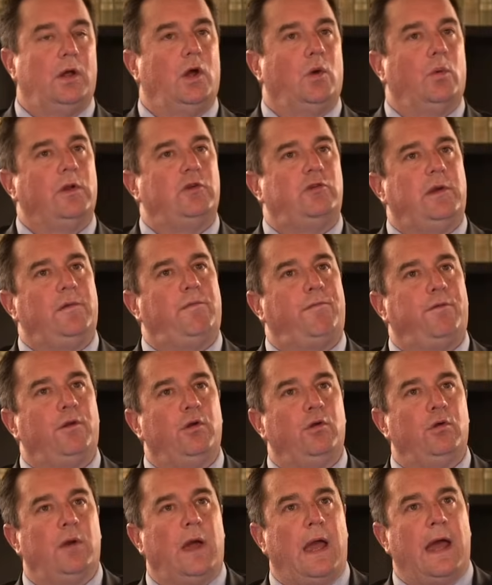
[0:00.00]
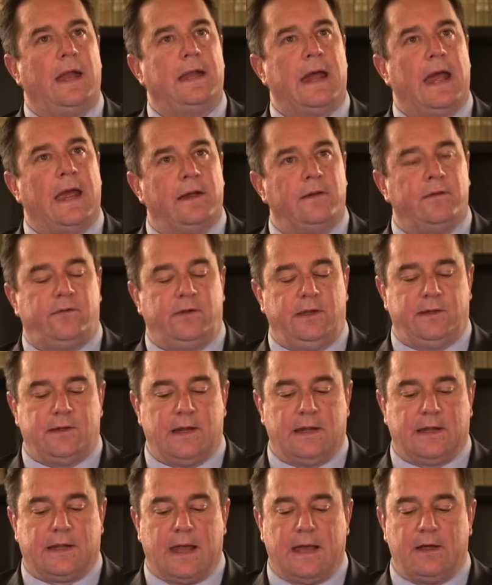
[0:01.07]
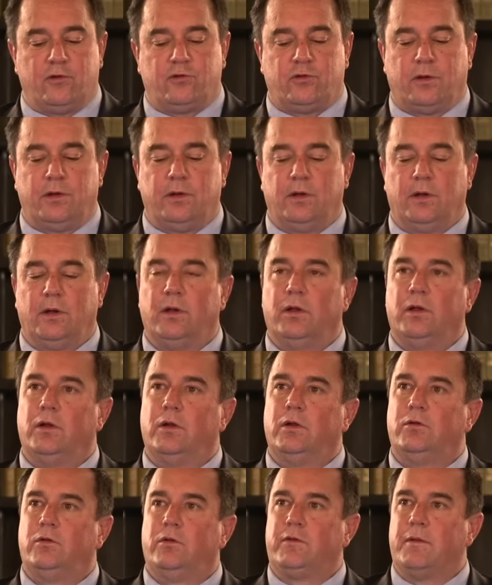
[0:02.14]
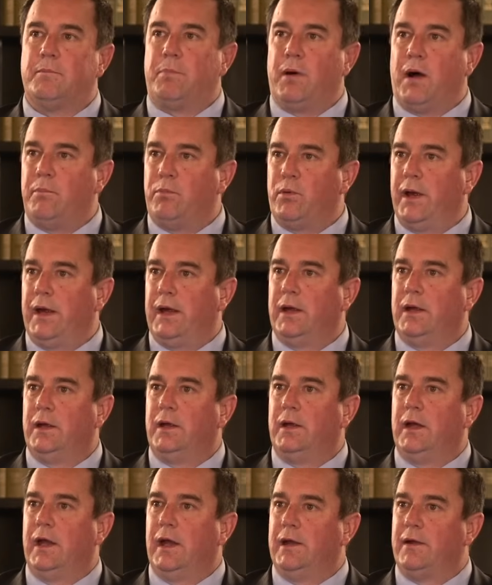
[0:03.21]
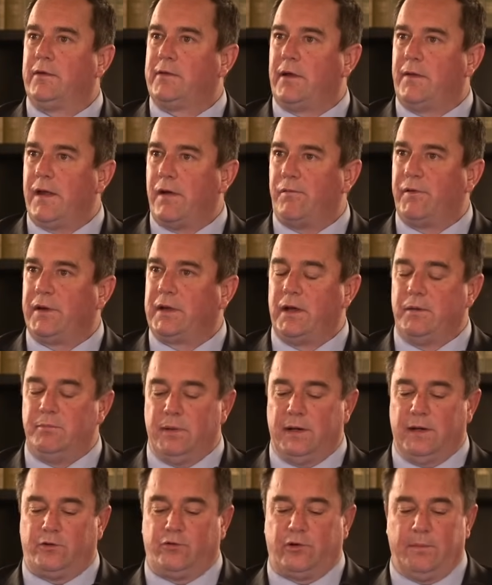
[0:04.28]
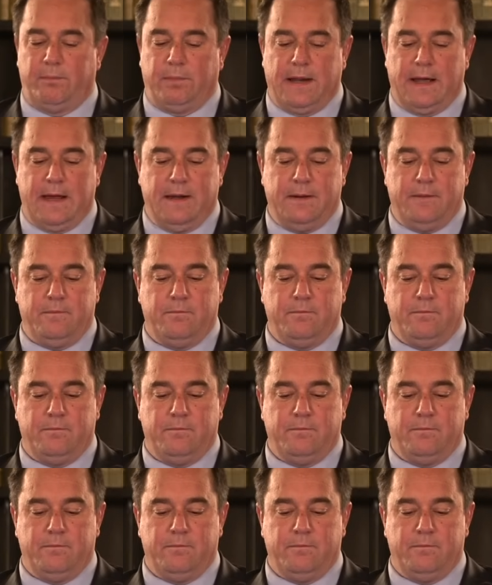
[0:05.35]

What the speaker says: when she flew an ANC delegation to Zimbabwe in a South African military plane.